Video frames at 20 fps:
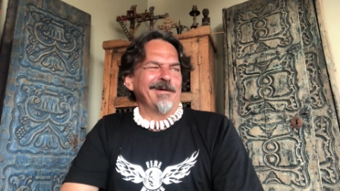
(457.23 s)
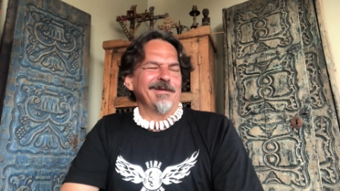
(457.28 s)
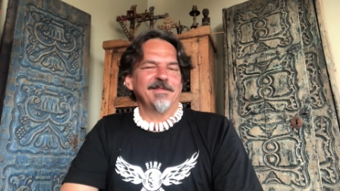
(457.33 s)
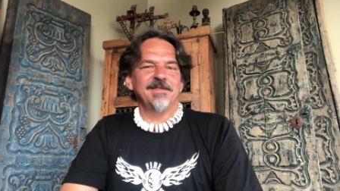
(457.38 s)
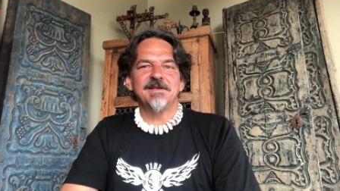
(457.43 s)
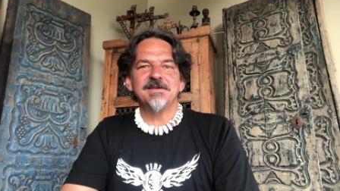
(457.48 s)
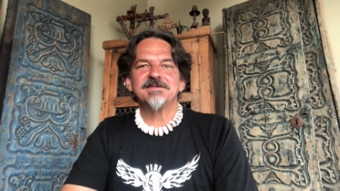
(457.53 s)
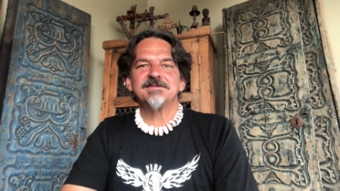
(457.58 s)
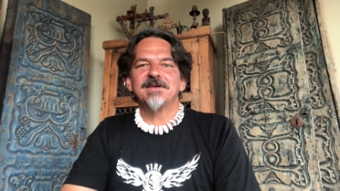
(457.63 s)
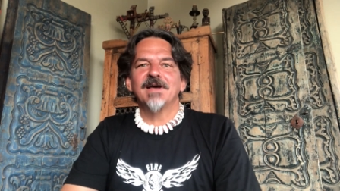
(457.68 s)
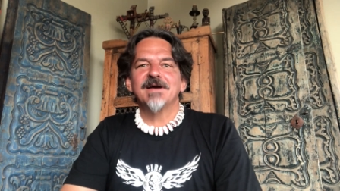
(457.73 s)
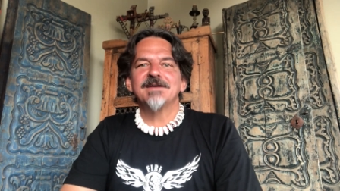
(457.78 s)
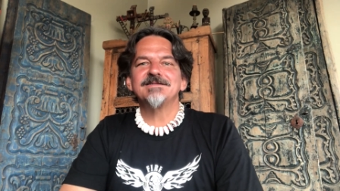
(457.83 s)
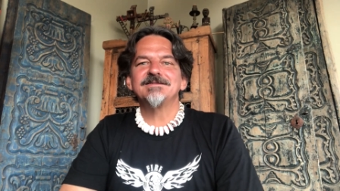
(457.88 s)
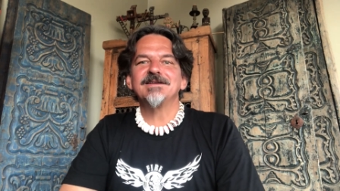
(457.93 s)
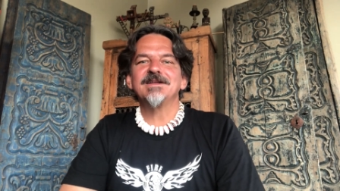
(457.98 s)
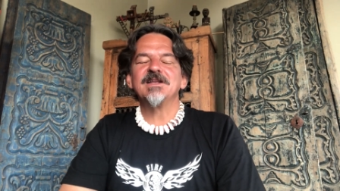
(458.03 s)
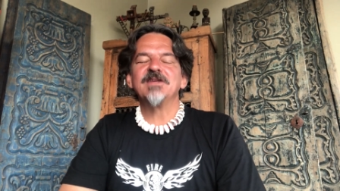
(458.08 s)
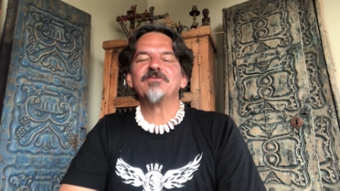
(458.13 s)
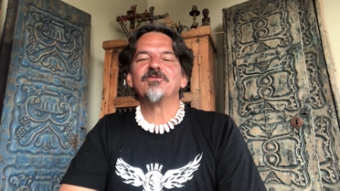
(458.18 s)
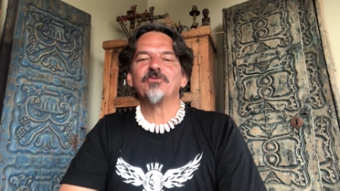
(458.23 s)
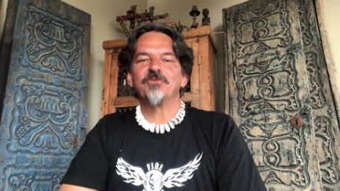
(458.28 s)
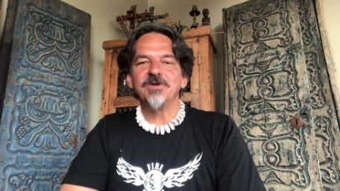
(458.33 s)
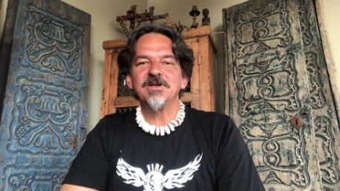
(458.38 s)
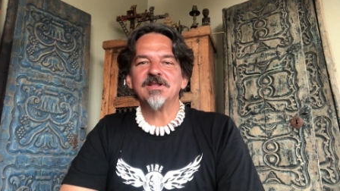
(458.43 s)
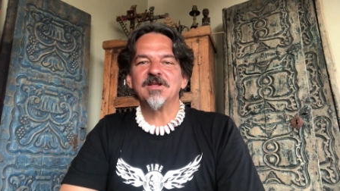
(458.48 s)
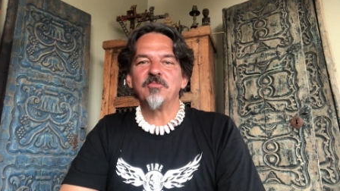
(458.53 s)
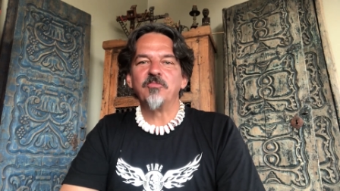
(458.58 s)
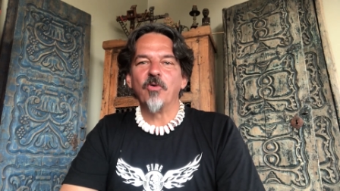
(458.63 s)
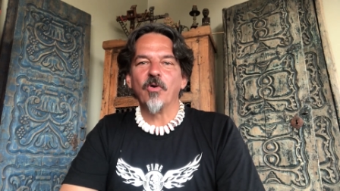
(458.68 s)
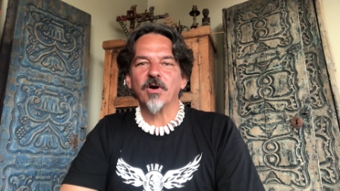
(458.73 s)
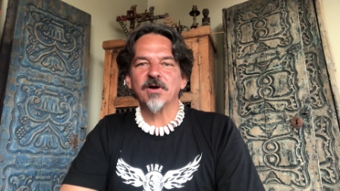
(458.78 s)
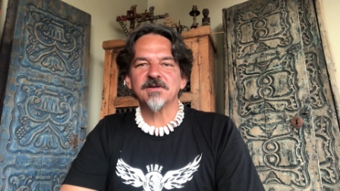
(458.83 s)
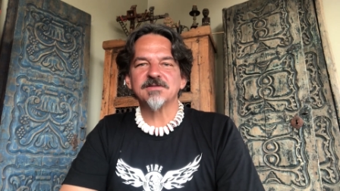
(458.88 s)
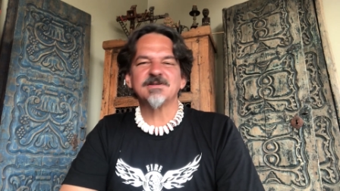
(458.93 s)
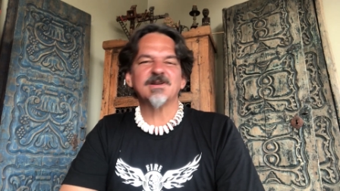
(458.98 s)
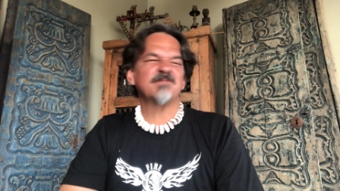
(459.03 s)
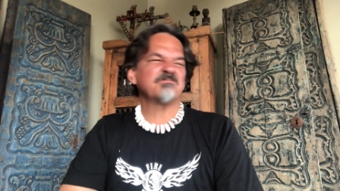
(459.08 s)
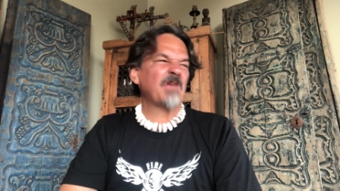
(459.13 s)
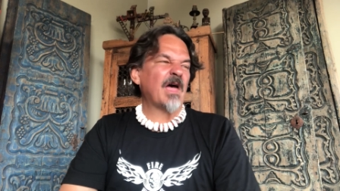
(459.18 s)
These guys didn't even read the book, and I
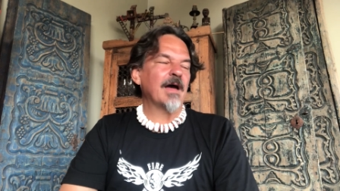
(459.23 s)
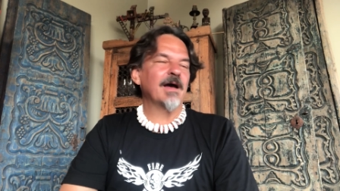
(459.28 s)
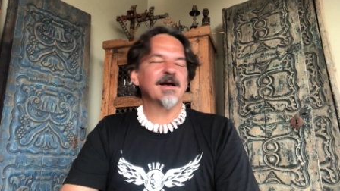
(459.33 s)
said,